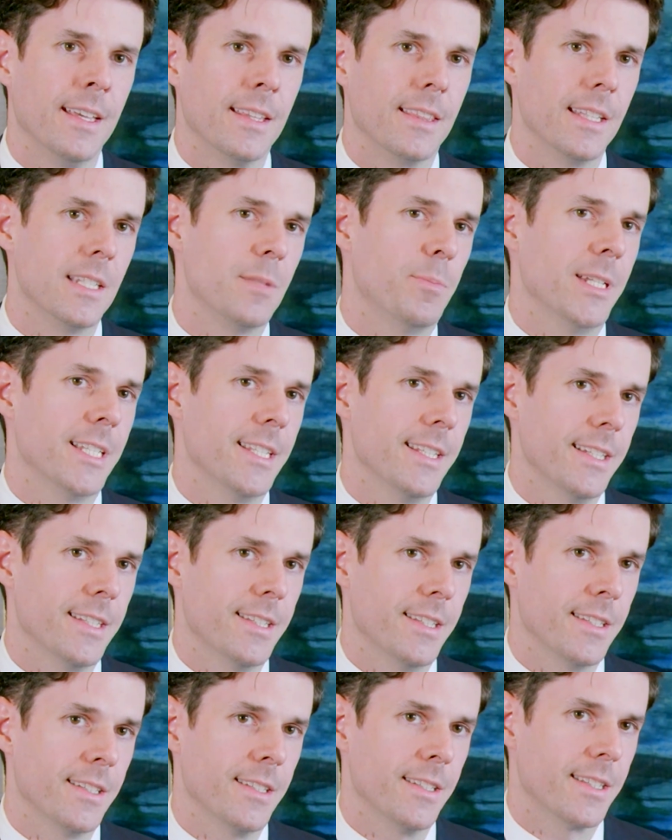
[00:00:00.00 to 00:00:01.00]
These
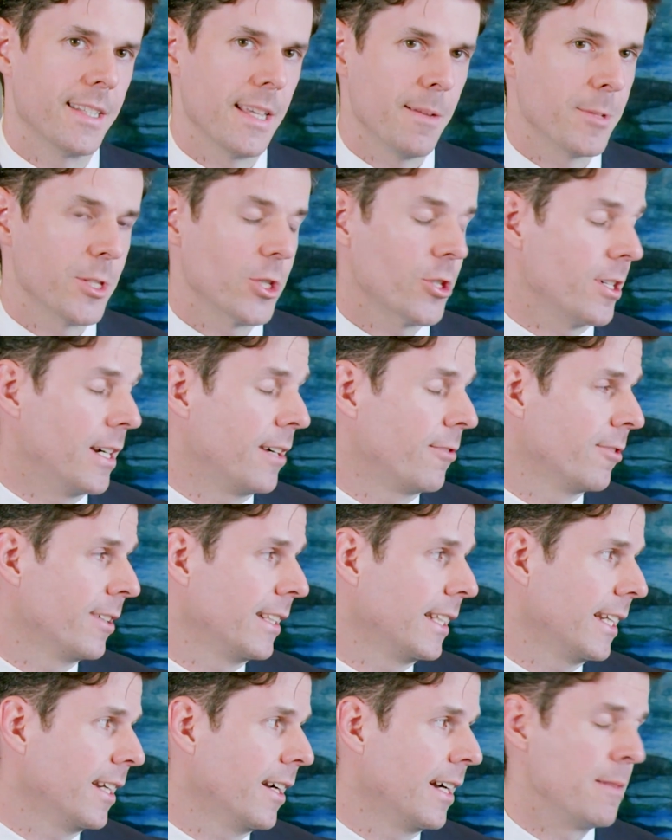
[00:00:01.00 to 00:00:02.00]
businesses demonstrate
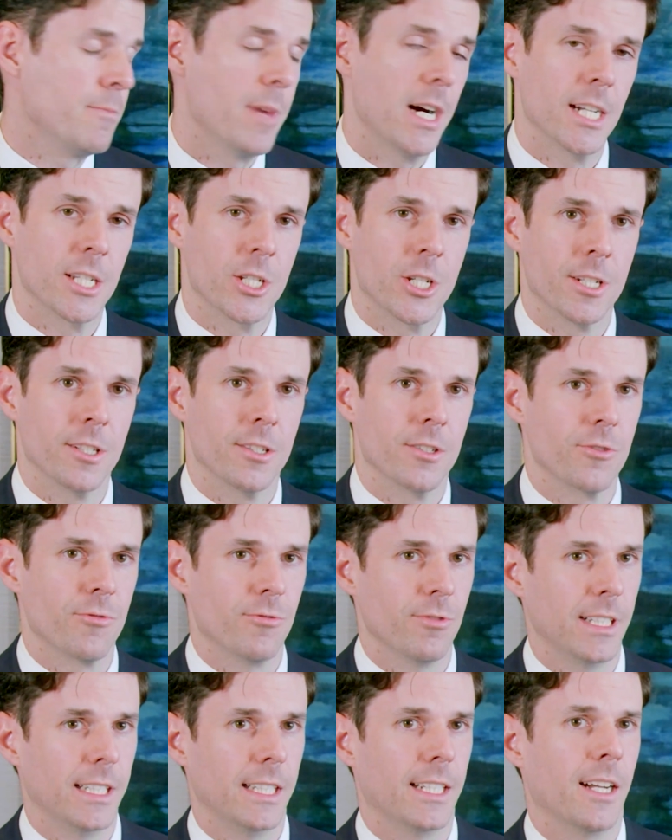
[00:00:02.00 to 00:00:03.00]
really high margins,
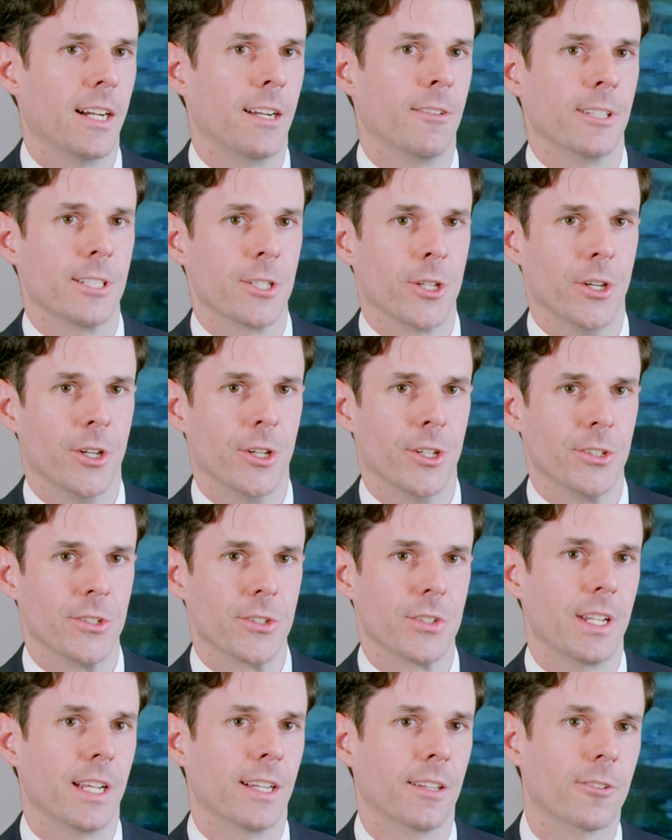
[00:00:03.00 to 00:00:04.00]
really high
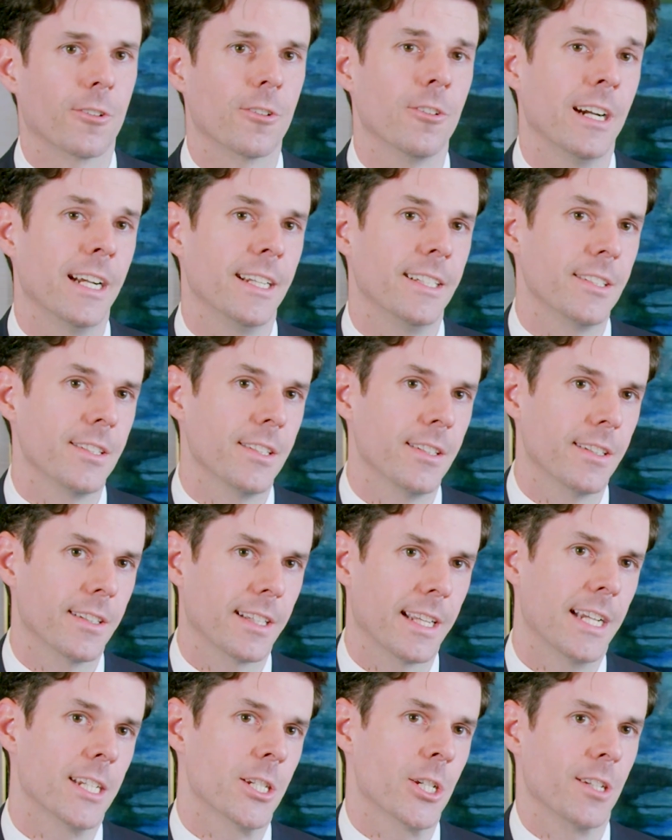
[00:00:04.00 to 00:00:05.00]
returns, and great
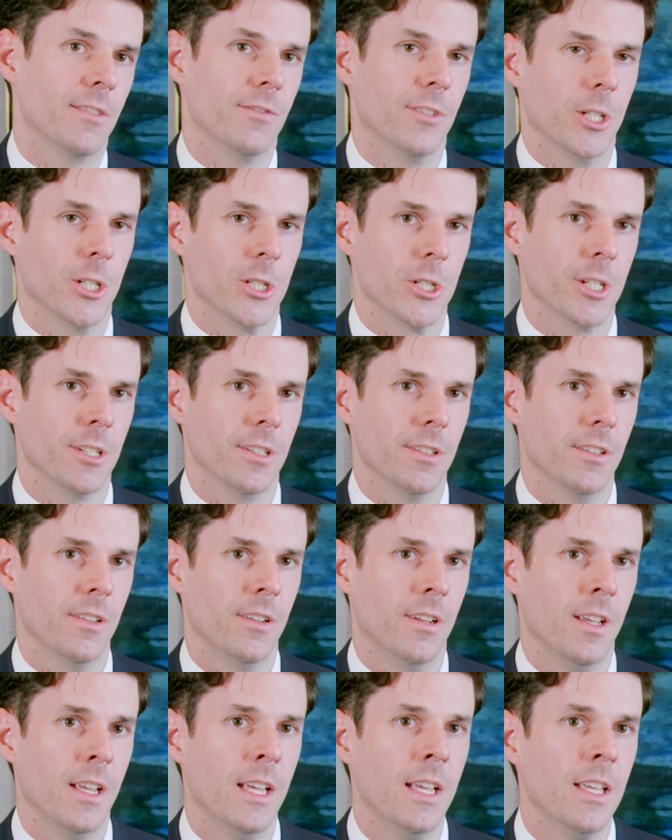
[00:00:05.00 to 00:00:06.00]
cash conversion
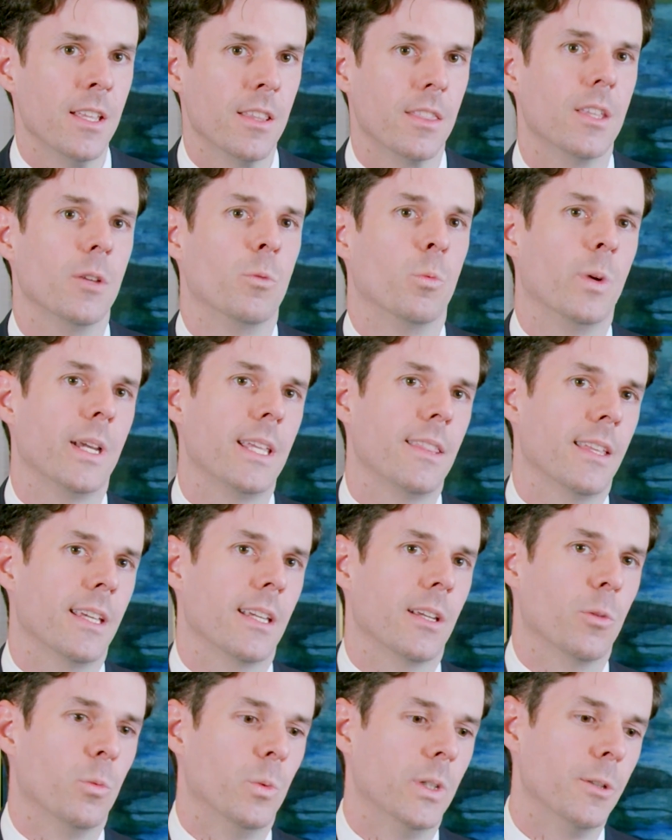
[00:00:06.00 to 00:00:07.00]
that we
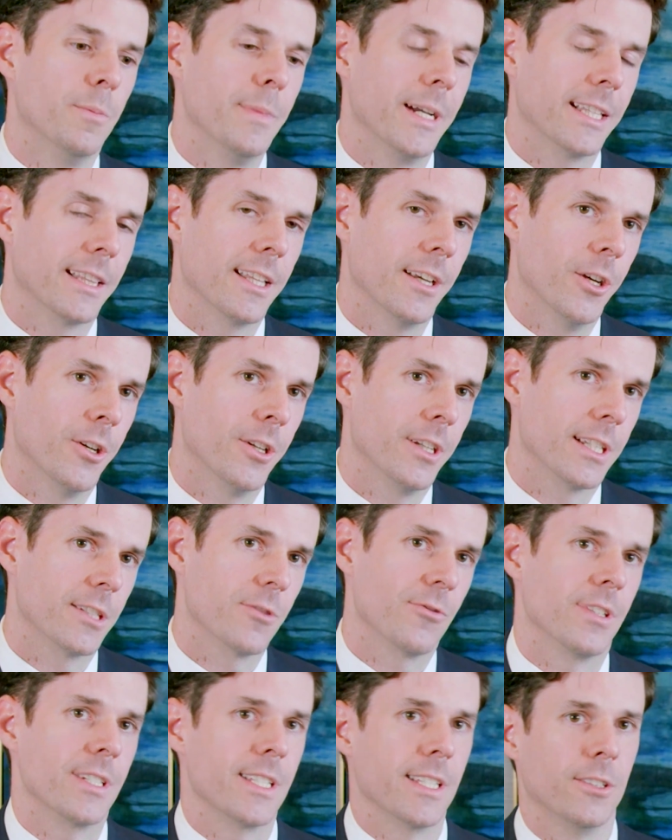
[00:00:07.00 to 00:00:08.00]
think will make their
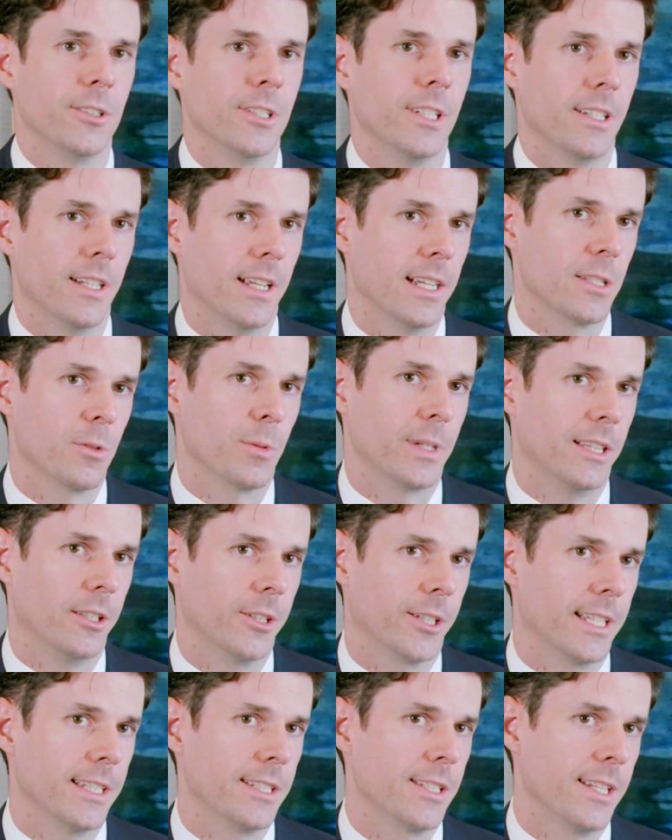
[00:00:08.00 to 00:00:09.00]
earnings resilient as we
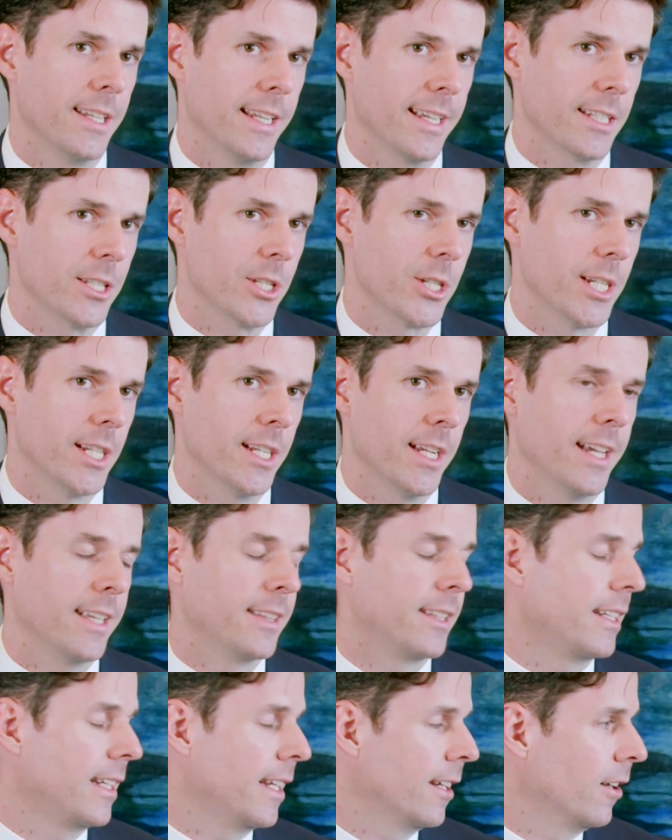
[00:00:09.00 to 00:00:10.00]
look into next year
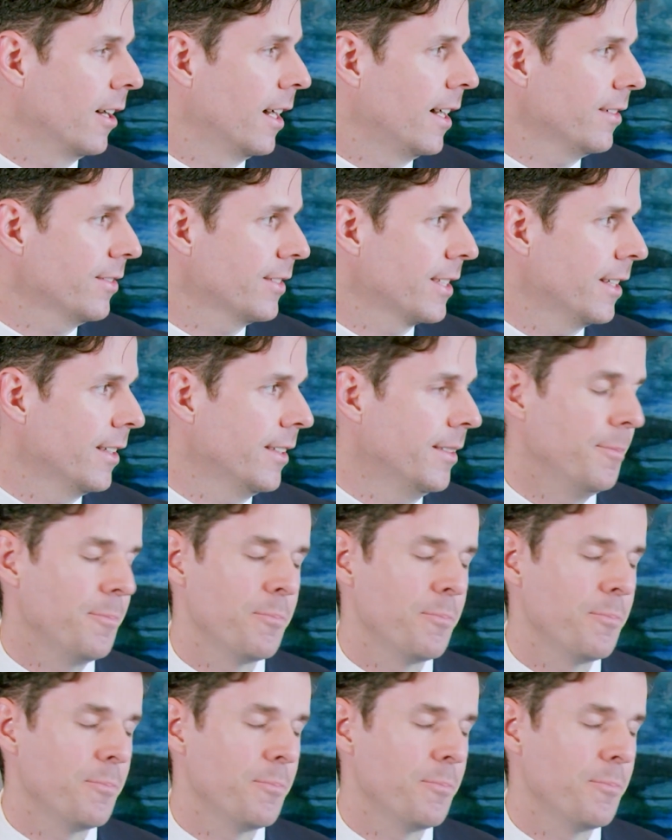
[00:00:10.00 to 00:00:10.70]
and the year after.